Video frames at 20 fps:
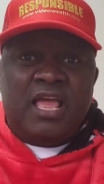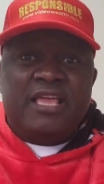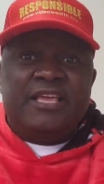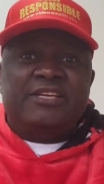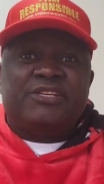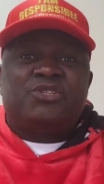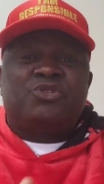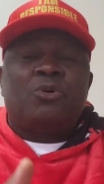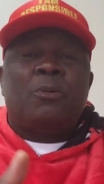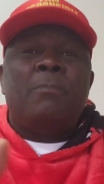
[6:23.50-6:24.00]

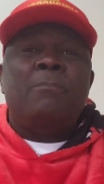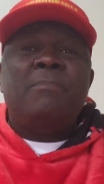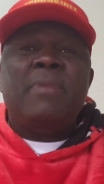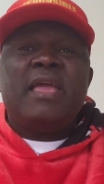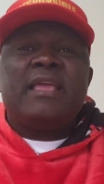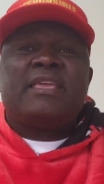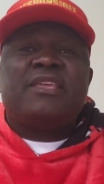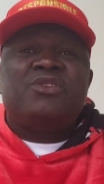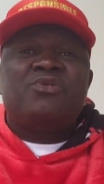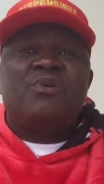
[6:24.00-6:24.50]
is to
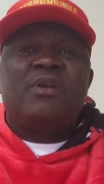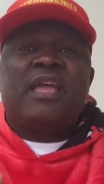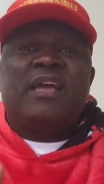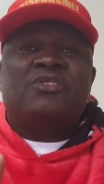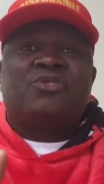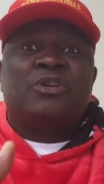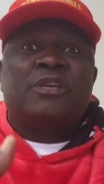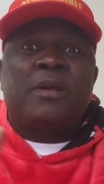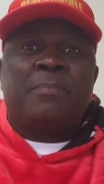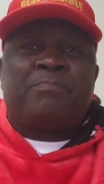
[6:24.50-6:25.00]
make you
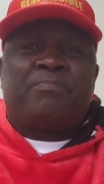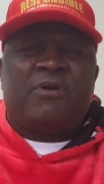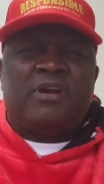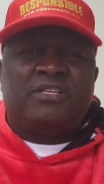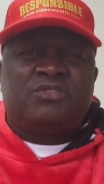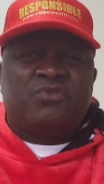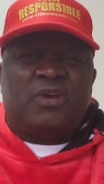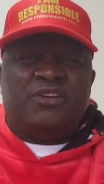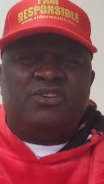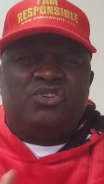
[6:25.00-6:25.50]
get to the
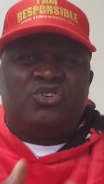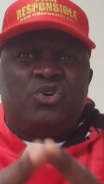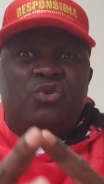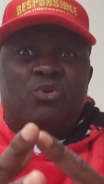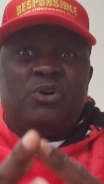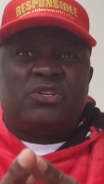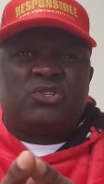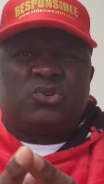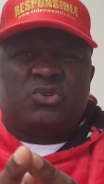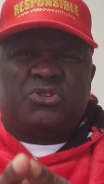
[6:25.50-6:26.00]
point where you don't
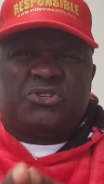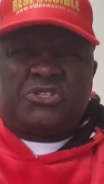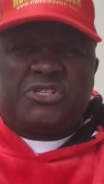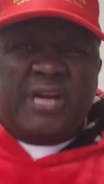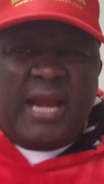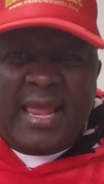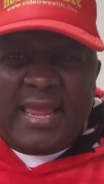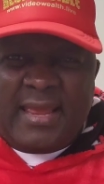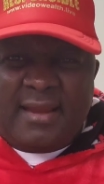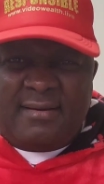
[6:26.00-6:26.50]
want to
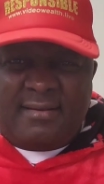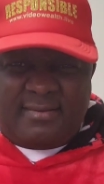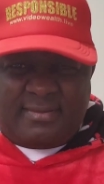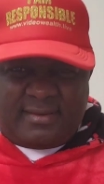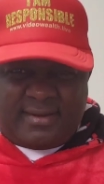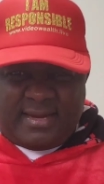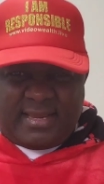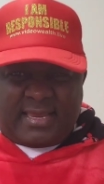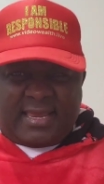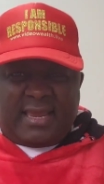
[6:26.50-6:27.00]
try
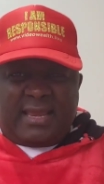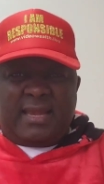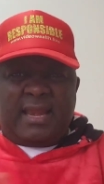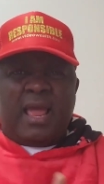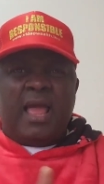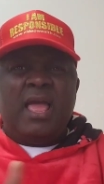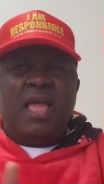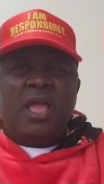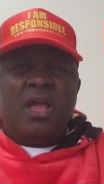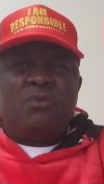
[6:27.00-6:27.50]
anything again,
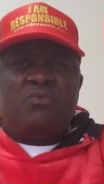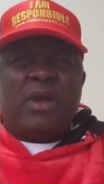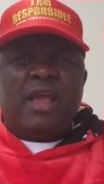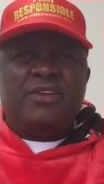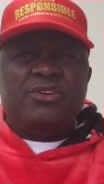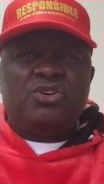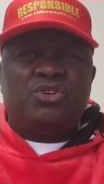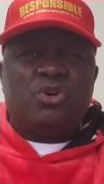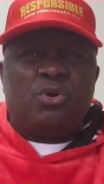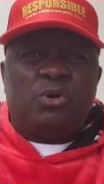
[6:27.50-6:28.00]
where
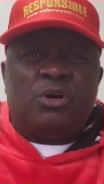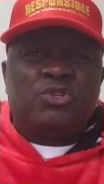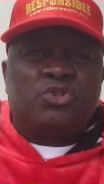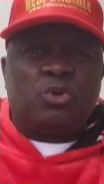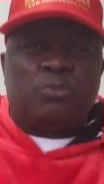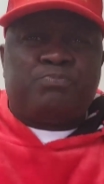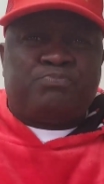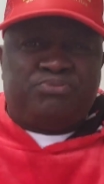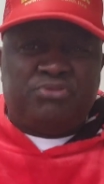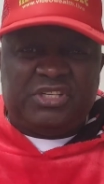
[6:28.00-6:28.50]
you don't want
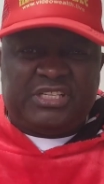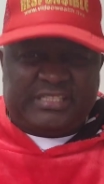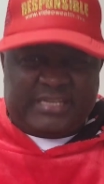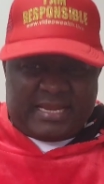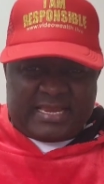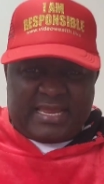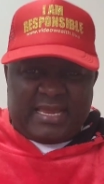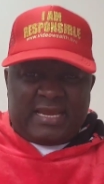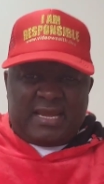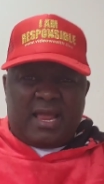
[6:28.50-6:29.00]
to push
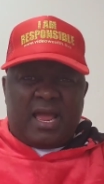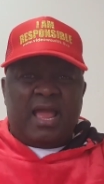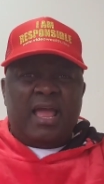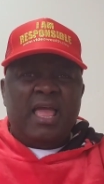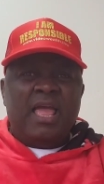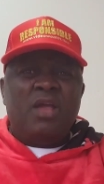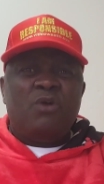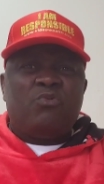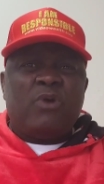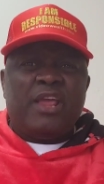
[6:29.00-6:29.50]
again,
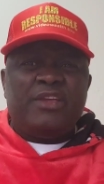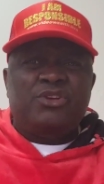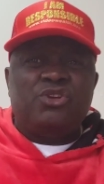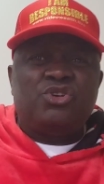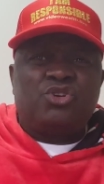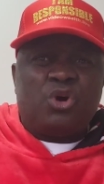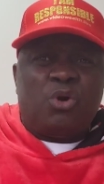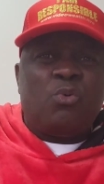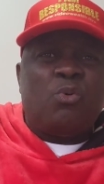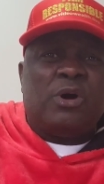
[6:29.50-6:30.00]
where you
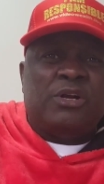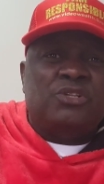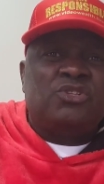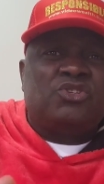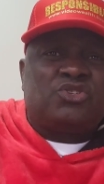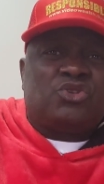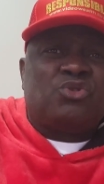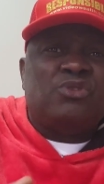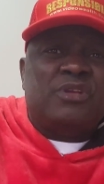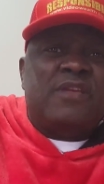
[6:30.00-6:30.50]
don't want
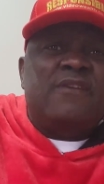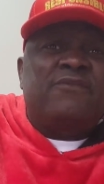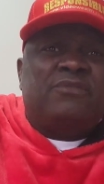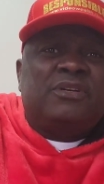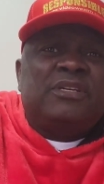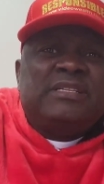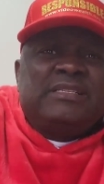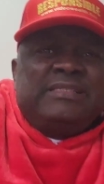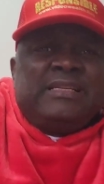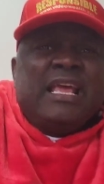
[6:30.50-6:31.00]
to
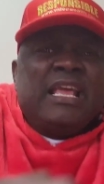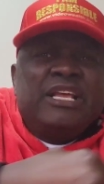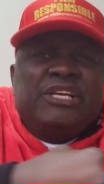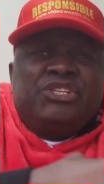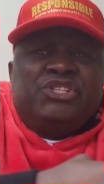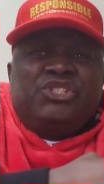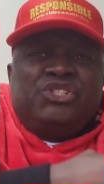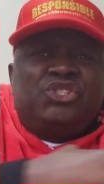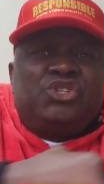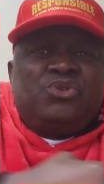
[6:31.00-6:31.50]
even
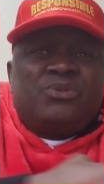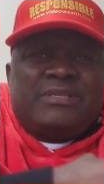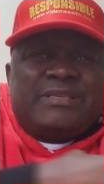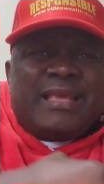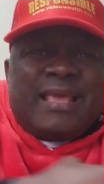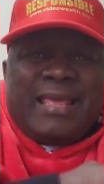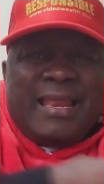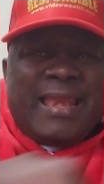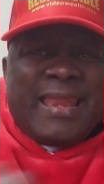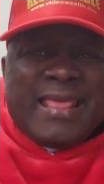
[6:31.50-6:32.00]
use